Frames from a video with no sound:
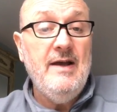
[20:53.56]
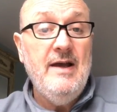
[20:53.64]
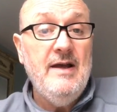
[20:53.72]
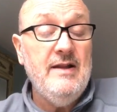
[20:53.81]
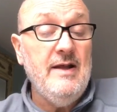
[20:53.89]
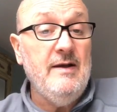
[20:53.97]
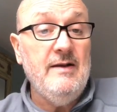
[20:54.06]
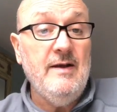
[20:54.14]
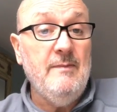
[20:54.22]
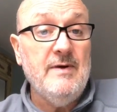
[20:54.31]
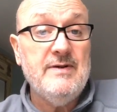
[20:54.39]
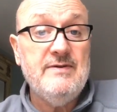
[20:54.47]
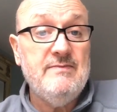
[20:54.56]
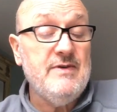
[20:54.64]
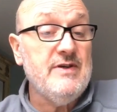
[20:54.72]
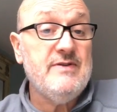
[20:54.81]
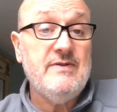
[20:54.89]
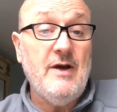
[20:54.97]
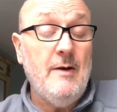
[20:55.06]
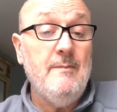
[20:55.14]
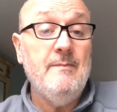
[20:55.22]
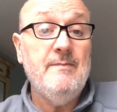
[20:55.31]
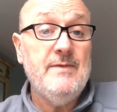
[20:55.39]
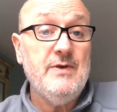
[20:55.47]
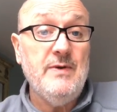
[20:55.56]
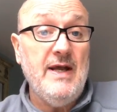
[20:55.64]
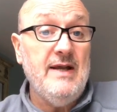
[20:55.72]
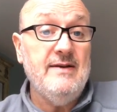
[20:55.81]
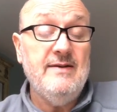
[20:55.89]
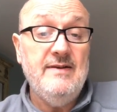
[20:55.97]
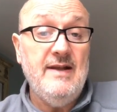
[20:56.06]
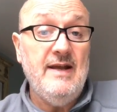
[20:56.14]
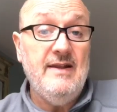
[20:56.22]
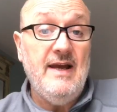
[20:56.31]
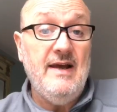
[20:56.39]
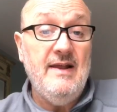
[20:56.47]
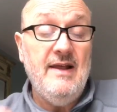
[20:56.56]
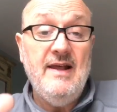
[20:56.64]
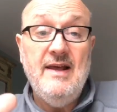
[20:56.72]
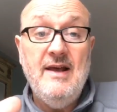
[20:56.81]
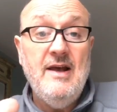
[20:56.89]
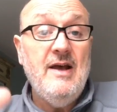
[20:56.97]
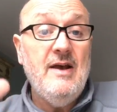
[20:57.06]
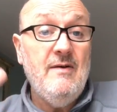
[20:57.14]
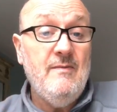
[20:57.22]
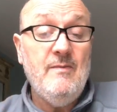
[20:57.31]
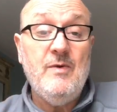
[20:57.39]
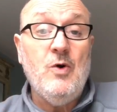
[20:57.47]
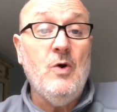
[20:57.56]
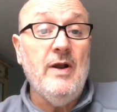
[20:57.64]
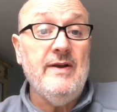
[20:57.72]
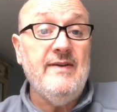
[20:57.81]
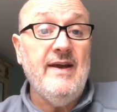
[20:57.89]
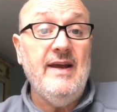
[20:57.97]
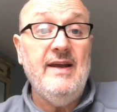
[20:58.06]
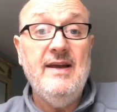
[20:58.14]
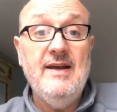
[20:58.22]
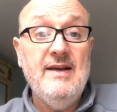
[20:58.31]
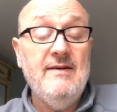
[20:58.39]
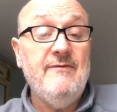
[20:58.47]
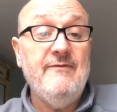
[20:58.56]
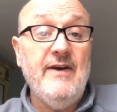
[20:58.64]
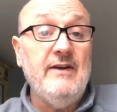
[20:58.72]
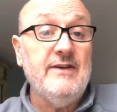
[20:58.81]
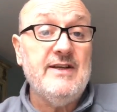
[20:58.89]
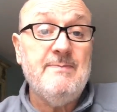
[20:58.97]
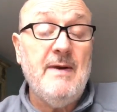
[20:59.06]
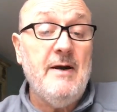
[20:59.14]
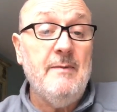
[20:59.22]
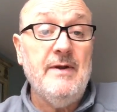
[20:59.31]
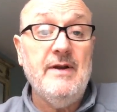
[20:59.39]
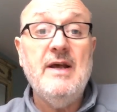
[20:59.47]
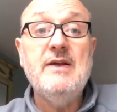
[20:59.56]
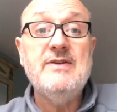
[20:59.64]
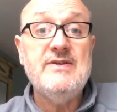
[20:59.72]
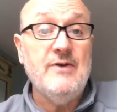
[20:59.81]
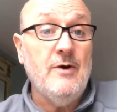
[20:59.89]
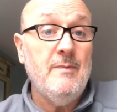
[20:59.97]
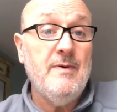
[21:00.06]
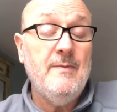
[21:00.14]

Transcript: They must just come to an end. That call it a day. Failed experiment. Stop.